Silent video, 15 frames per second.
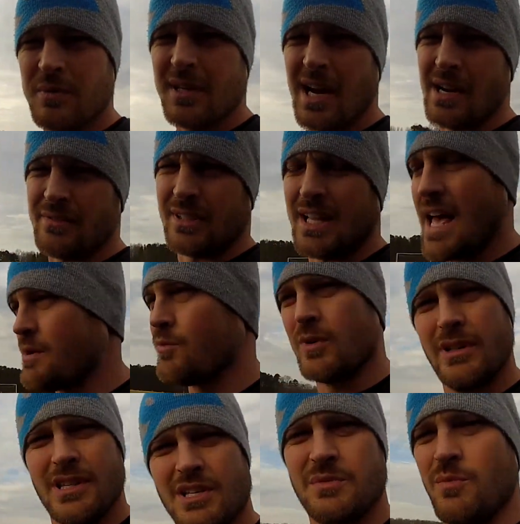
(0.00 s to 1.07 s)
to be kind of a light
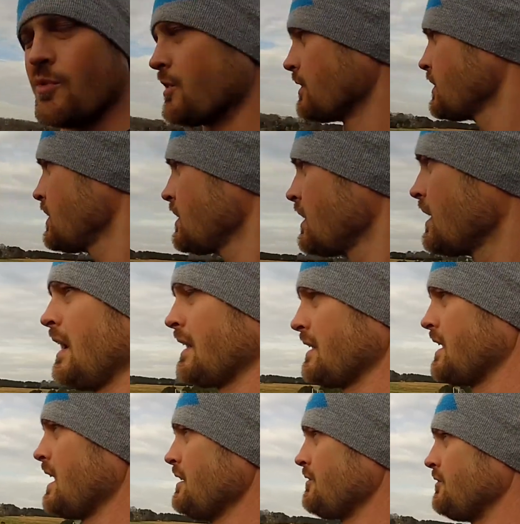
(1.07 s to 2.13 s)
wind this morning. I can
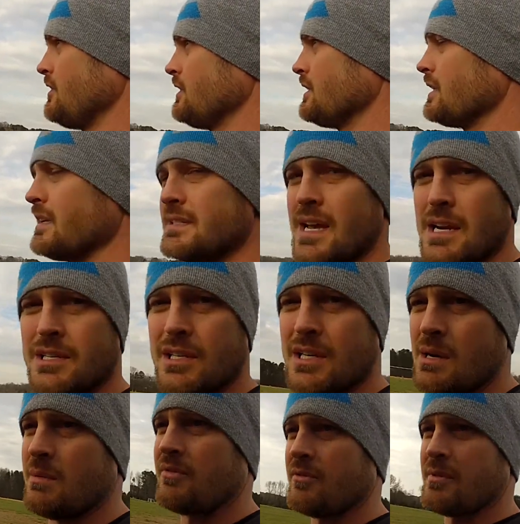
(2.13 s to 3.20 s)
kind of feel it. It's actually
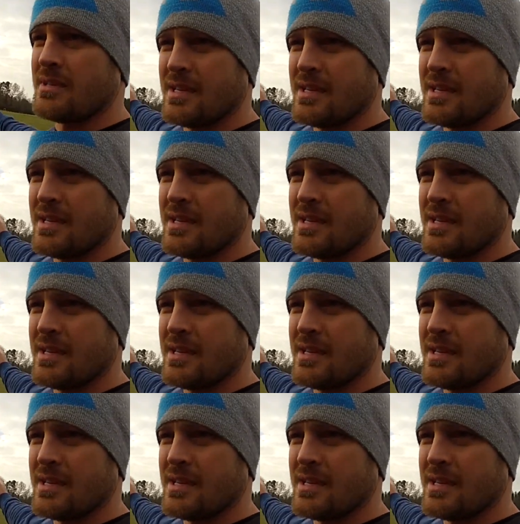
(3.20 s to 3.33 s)
coming from the